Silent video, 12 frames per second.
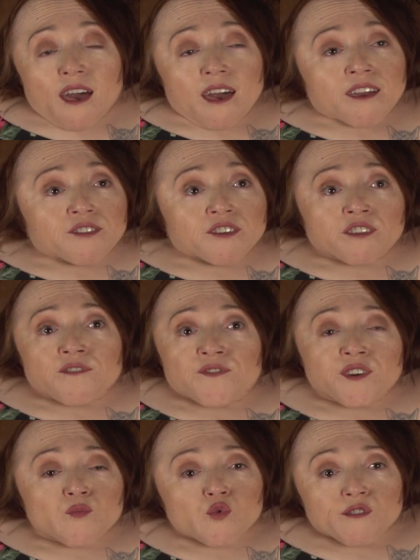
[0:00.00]
I did a
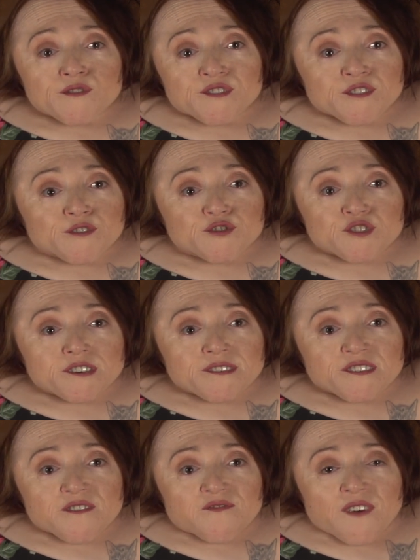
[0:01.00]
few more
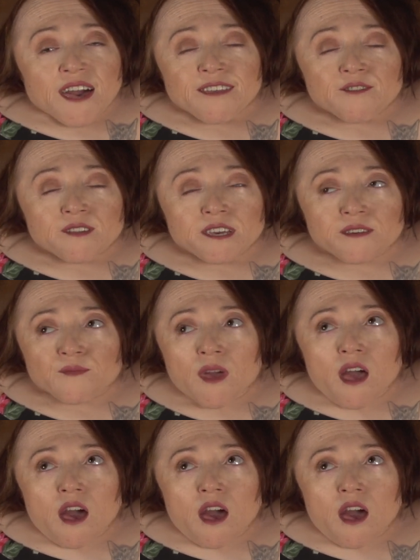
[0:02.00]
searches, and finally